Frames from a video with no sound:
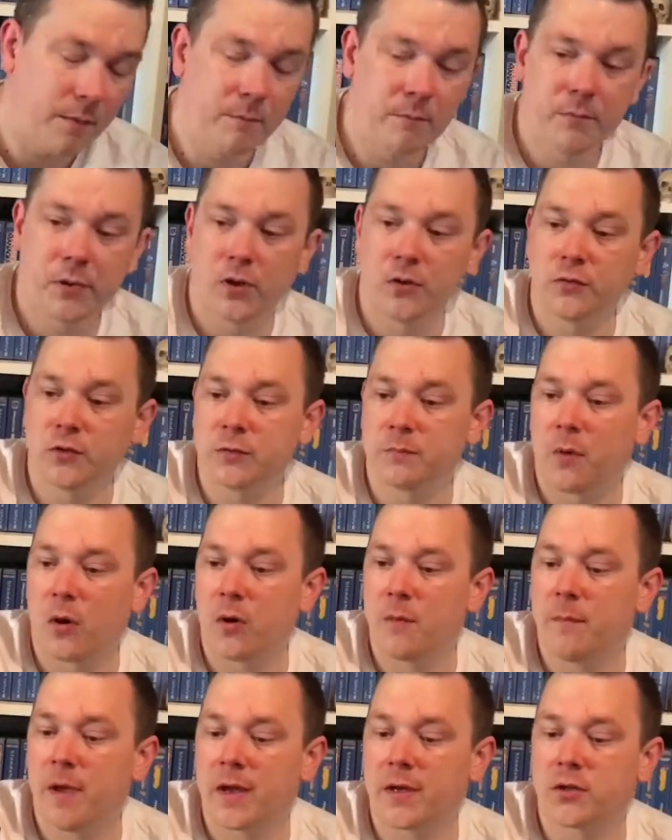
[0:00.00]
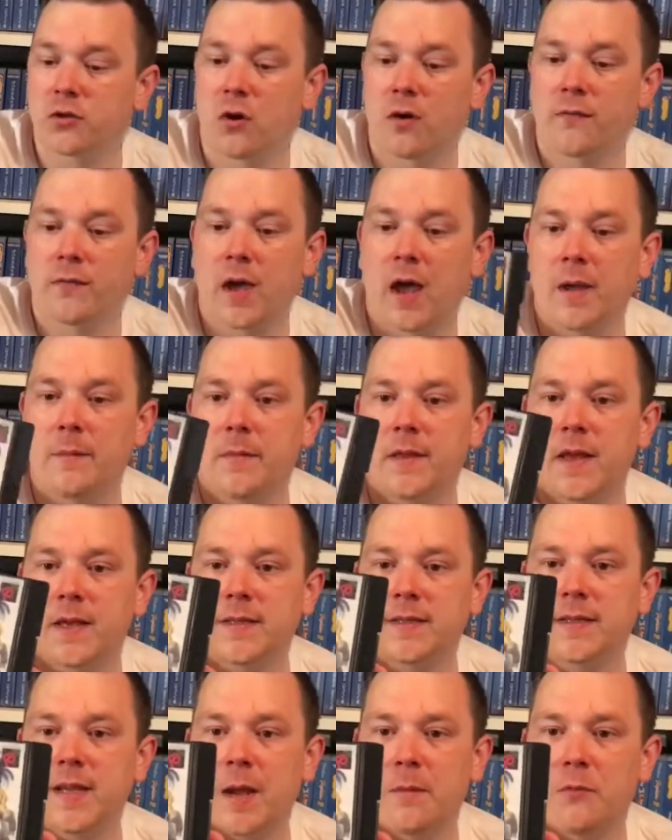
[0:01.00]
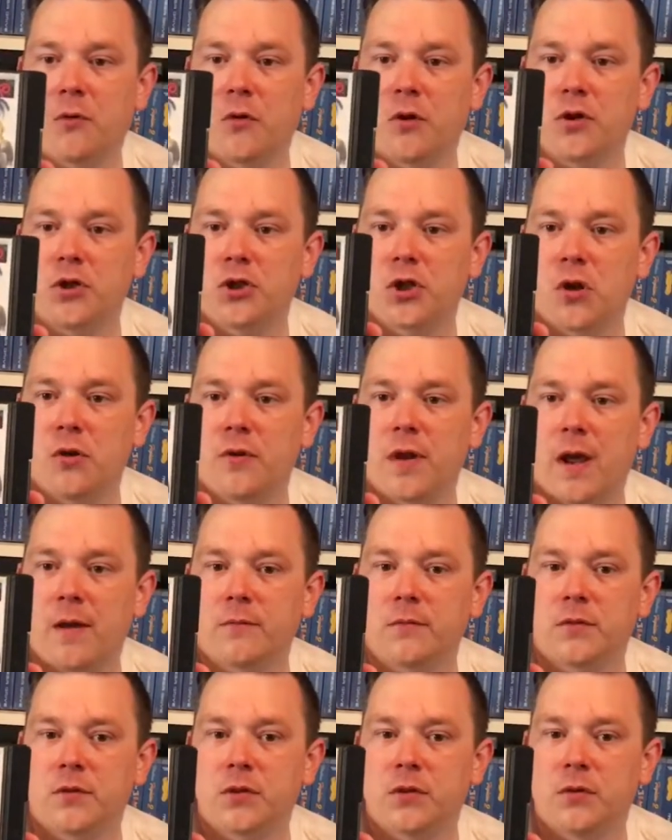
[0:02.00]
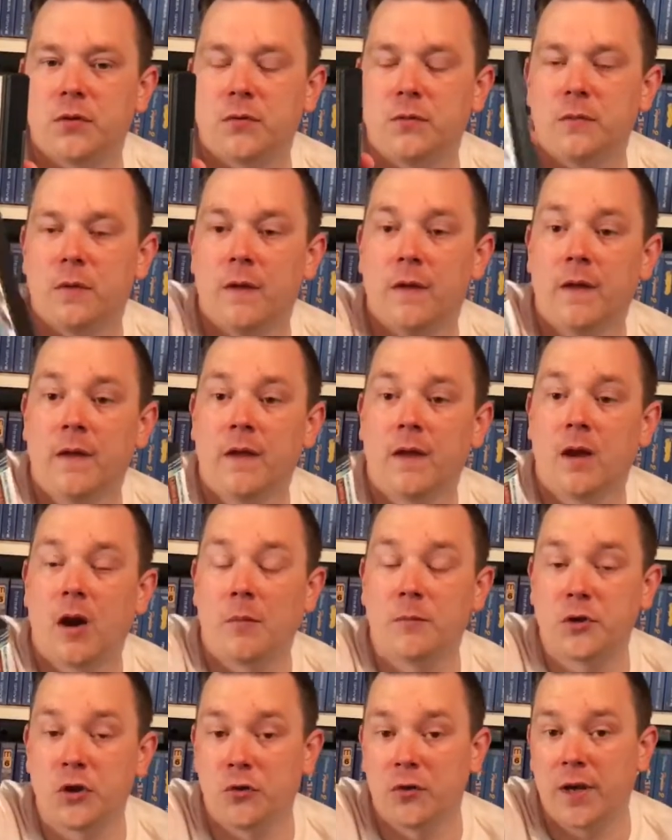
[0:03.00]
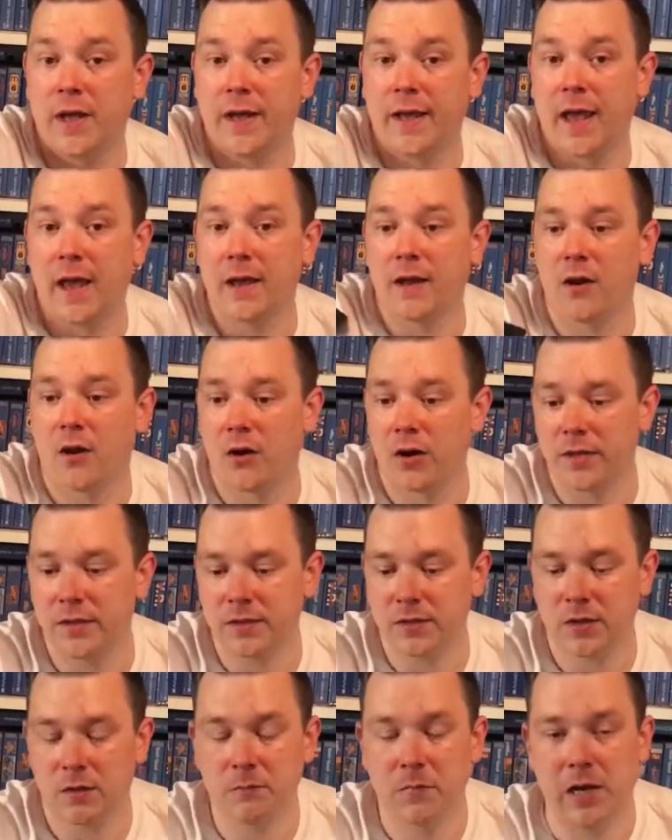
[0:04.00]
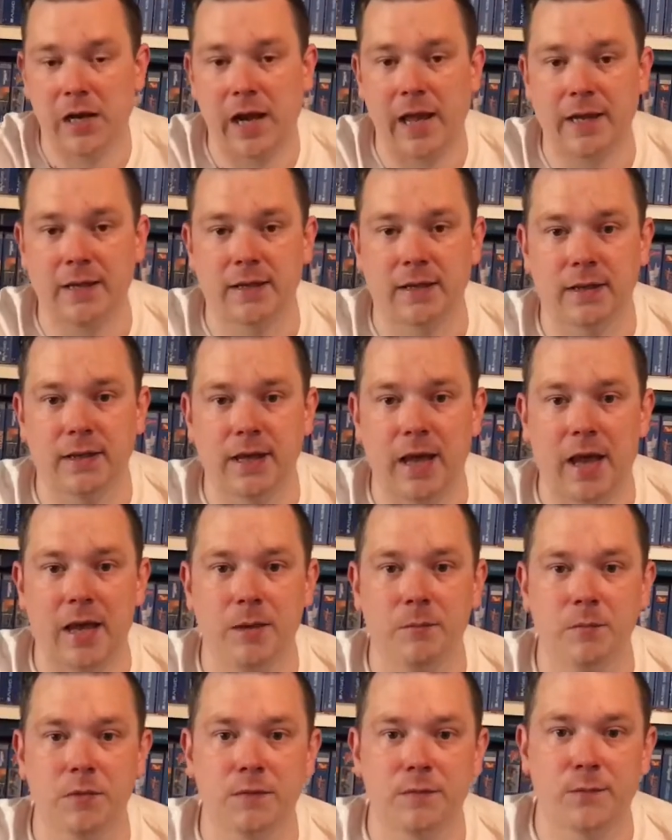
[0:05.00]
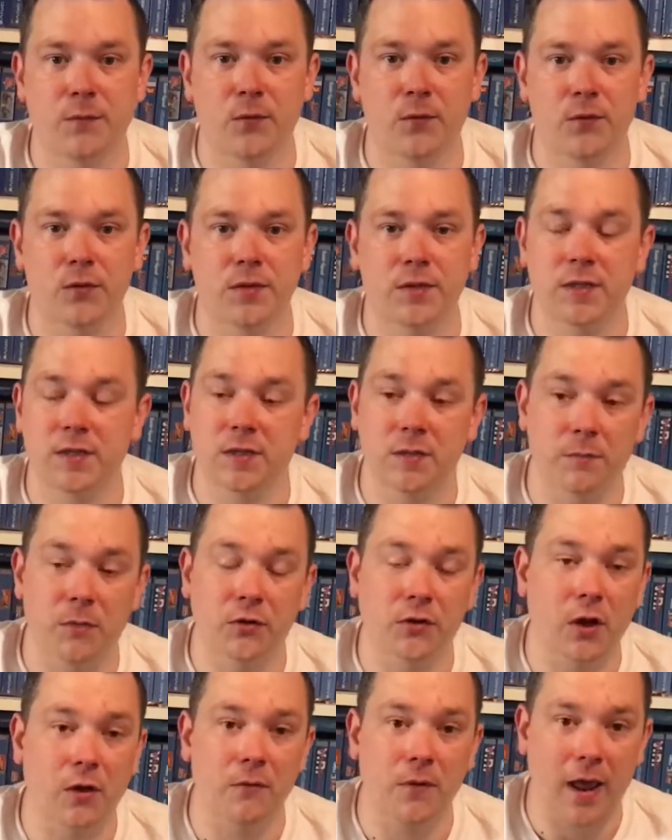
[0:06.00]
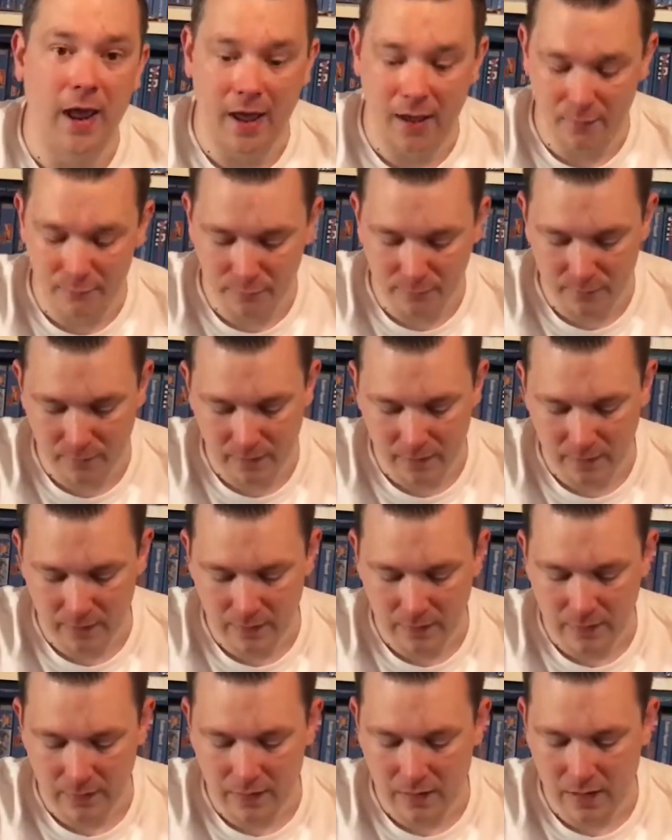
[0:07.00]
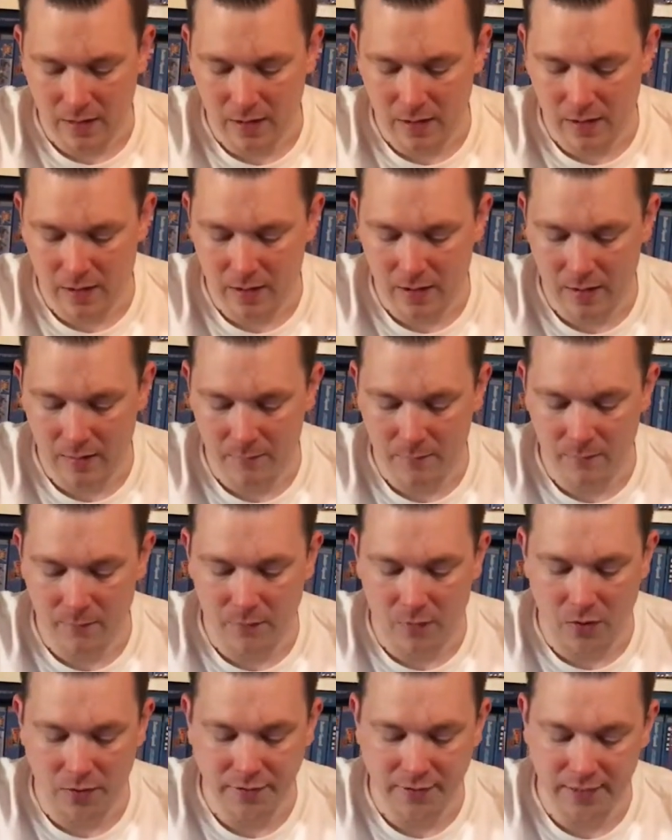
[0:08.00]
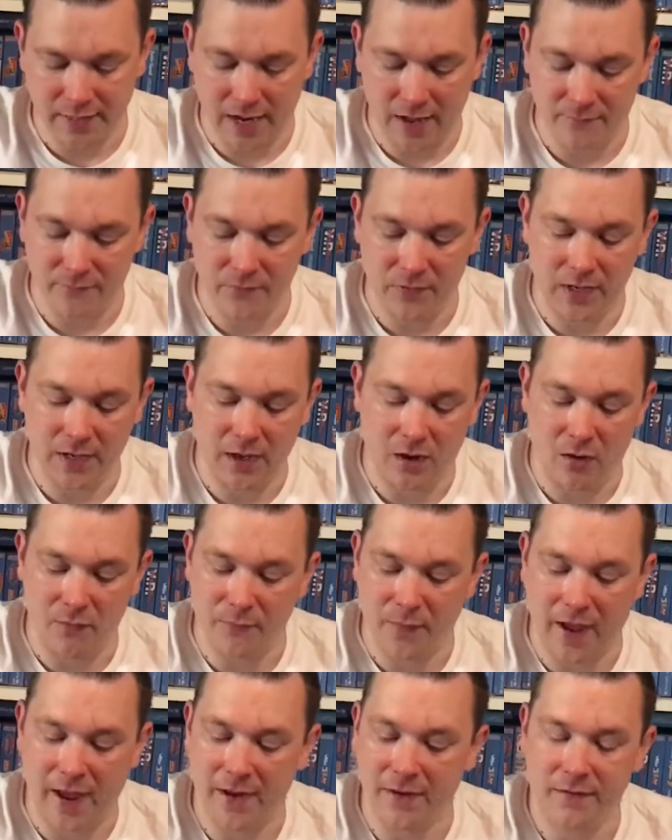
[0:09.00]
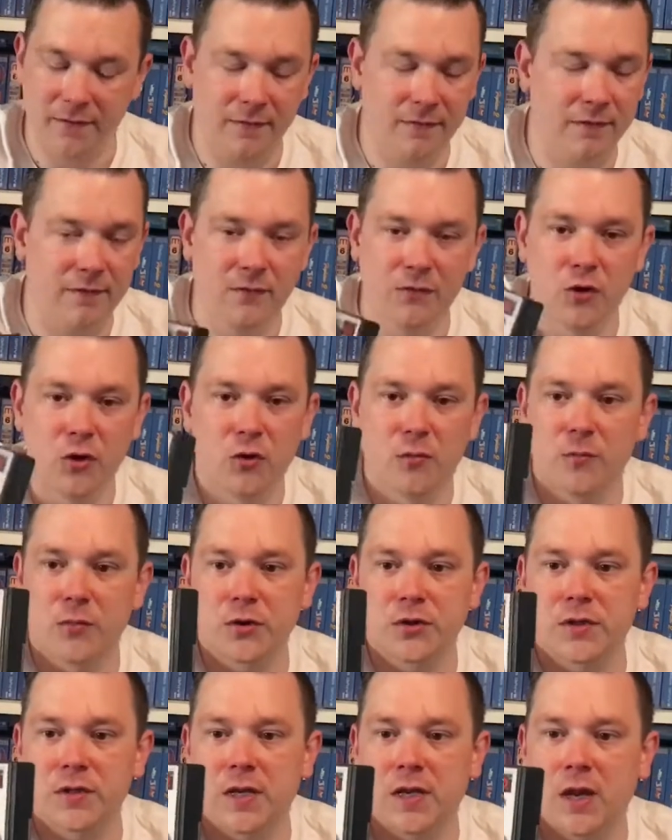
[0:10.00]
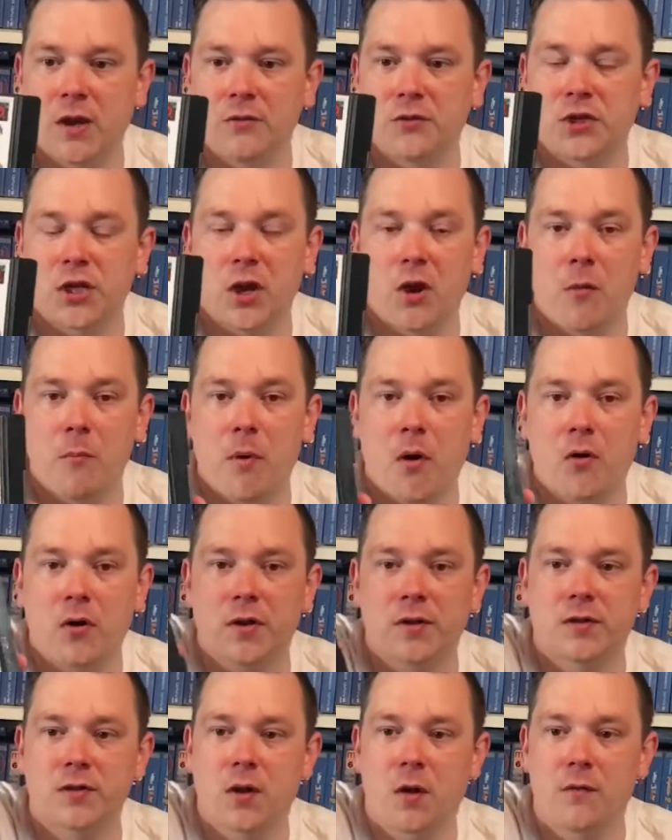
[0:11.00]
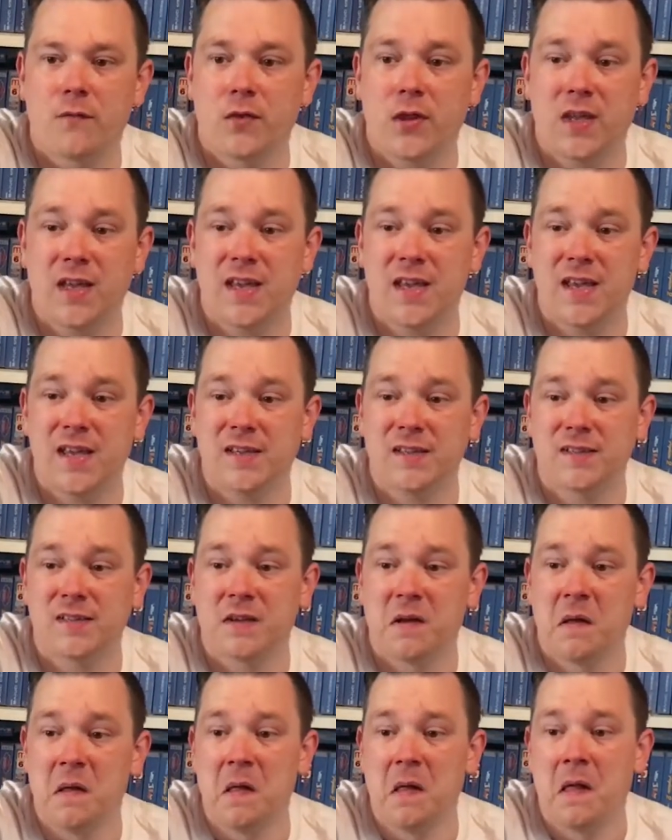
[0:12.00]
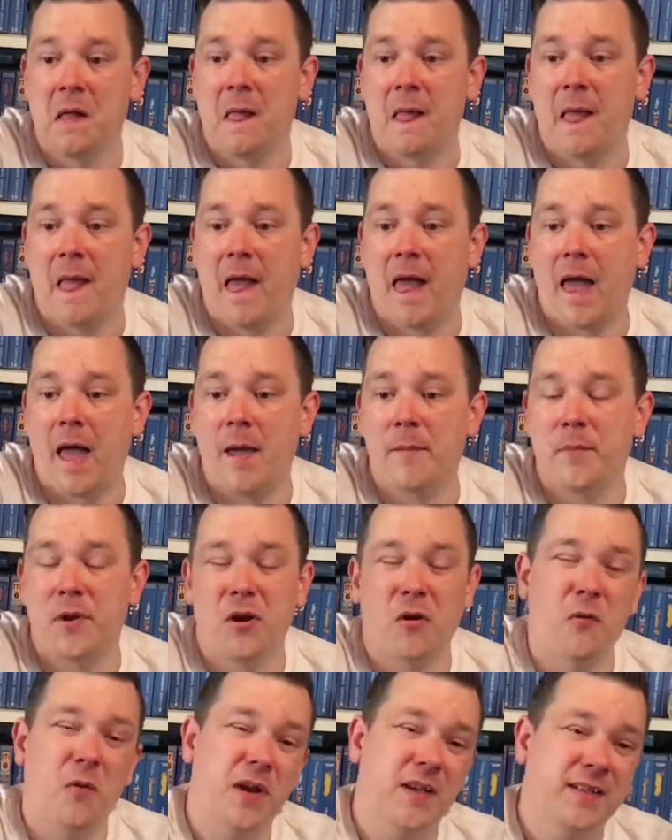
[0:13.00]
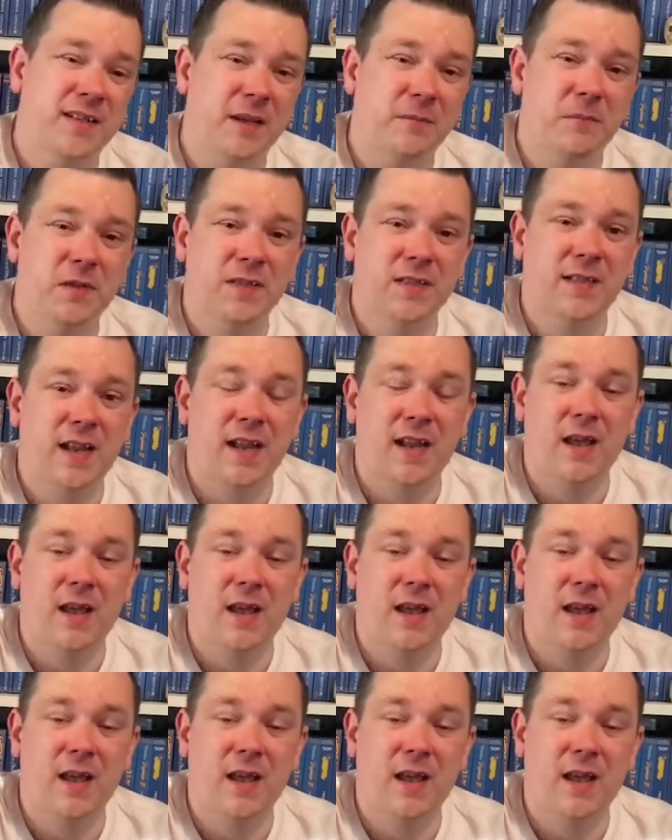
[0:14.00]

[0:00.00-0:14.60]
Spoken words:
Blue Spy Mega Drive game, and that's Samurai Showdown 2. I'm doing it again, guys. I'm collecting games for a system I don't have. I did have I've had numerous Neo Geo Pockets over the years, and I always seem to sell